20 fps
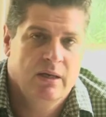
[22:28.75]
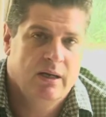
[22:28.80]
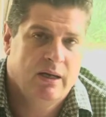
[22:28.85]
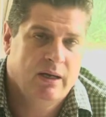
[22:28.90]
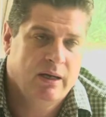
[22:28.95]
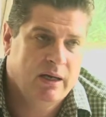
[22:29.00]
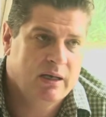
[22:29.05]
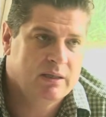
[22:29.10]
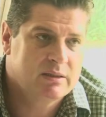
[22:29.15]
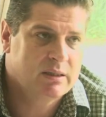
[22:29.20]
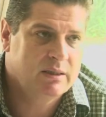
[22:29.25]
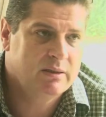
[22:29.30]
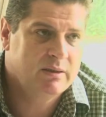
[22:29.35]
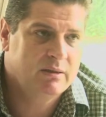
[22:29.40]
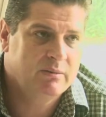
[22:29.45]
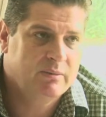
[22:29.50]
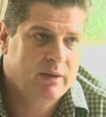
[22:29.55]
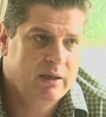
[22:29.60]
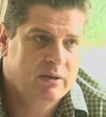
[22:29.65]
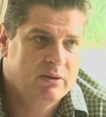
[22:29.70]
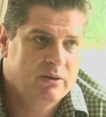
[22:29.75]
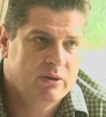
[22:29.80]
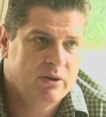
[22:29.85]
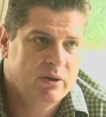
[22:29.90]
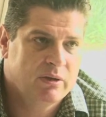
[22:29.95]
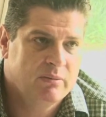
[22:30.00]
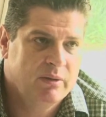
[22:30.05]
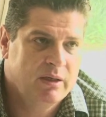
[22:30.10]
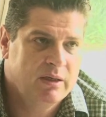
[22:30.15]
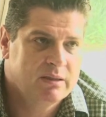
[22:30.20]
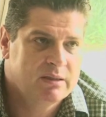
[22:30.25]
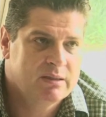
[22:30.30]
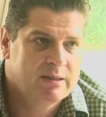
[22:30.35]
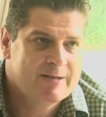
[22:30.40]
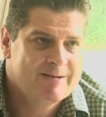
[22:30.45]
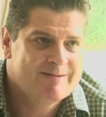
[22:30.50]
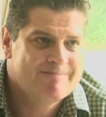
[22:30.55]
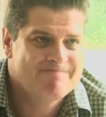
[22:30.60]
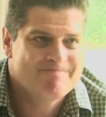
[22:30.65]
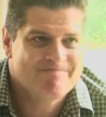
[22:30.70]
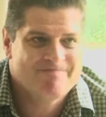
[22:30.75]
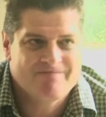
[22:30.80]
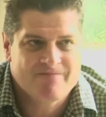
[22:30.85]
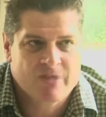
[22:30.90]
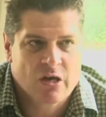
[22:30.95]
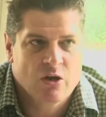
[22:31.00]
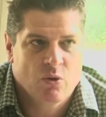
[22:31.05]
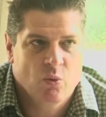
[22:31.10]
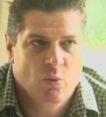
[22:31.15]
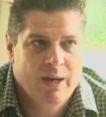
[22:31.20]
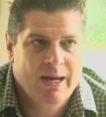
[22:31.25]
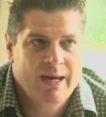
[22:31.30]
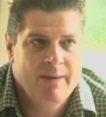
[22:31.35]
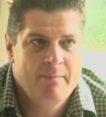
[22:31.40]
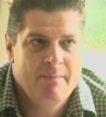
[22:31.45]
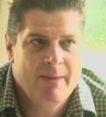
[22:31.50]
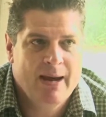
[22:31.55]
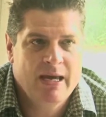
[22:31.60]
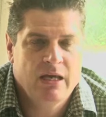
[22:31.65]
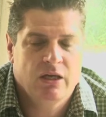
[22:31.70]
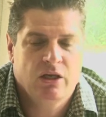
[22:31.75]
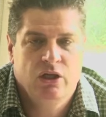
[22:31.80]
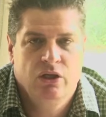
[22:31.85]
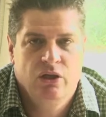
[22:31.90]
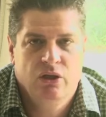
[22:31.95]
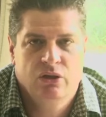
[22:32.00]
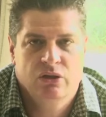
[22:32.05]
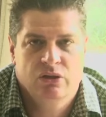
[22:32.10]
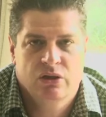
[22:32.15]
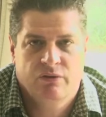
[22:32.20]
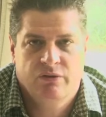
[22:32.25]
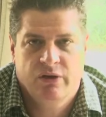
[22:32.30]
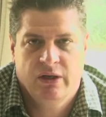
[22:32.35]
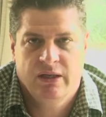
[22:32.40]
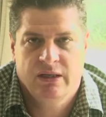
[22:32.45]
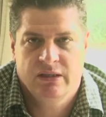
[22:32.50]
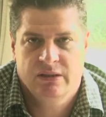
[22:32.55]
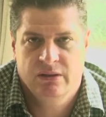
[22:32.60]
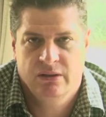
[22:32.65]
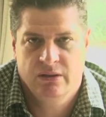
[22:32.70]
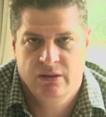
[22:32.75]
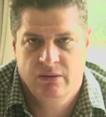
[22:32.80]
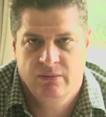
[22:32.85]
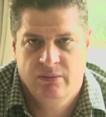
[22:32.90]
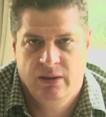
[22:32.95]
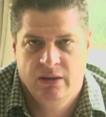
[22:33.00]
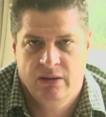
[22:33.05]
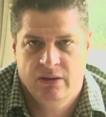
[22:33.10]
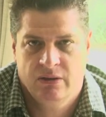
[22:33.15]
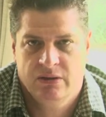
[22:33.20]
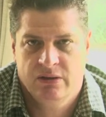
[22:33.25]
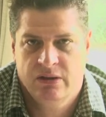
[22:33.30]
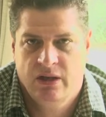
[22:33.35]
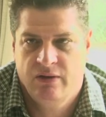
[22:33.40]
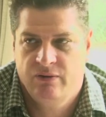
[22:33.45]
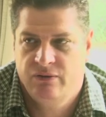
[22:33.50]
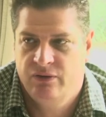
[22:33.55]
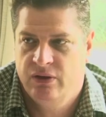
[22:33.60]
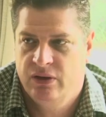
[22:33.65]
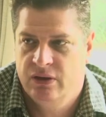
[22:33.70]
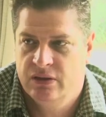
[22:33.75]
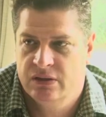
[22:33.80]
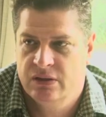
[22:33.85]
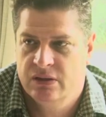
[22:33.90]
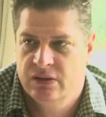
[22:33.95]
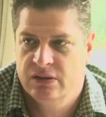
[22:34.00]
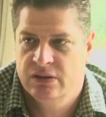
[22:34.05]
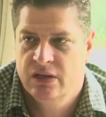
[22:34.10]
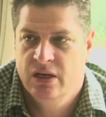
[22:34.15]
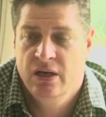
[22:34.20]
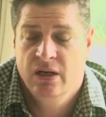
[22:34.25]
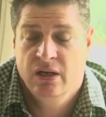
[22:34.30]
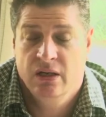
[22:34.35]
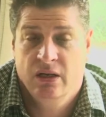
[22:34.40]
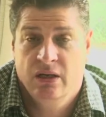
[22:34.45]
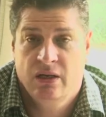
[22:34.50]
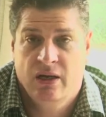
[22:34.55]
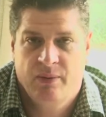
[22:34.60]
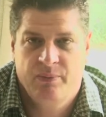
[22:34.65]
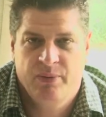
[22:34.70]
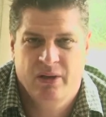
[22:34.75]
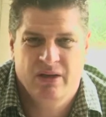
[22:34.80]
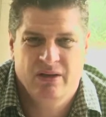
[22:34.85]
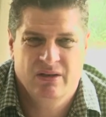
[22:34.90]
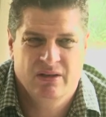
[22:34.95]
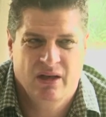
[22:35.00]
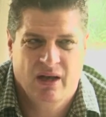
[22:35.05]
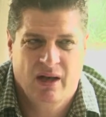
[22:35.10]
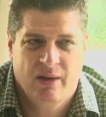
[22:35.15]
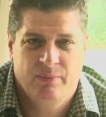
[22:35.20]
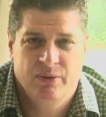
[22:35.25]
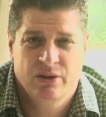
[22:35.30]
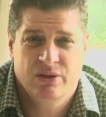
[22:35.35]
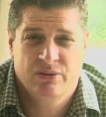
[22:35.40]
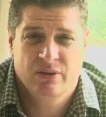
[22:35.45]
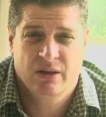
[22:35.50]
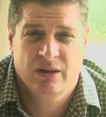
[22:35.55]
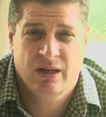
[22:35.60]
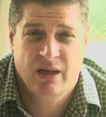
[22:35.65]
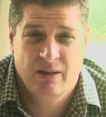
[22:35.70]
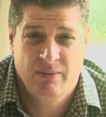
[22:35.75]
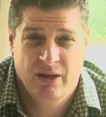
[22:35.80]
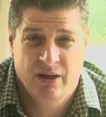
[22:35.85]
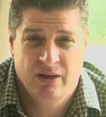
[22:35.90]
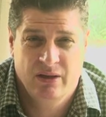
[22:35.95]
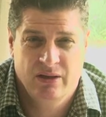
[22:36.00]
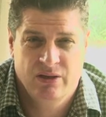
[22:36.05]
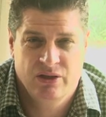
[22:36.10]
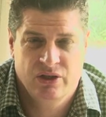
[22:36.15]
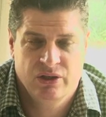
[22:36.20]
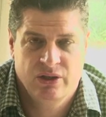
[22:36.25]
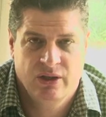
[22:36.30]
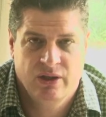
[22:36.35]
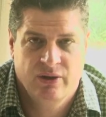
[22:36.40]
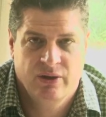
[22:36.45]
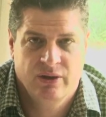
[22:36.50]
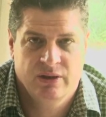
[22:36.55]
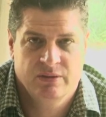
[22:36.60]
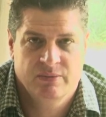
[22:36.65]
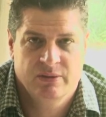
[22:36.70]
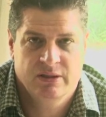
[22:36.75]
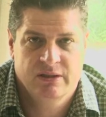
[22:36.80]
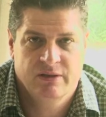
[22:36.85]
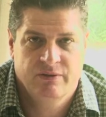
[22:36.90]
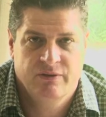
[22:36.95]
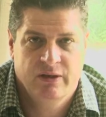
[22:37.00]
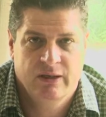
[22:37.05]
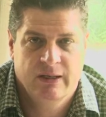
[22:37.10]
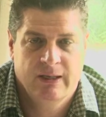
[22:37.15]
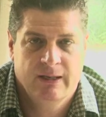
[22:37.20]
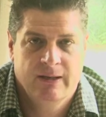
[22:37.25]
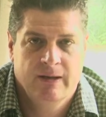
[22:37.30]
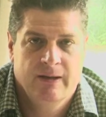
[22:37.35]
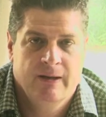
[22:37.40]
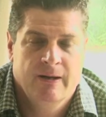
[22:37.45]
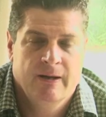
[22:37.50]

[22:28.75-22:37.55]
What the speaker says: An external mentor, it means we make use of an external mentor. Say, for instance, and it happens with chemical engineering specifically.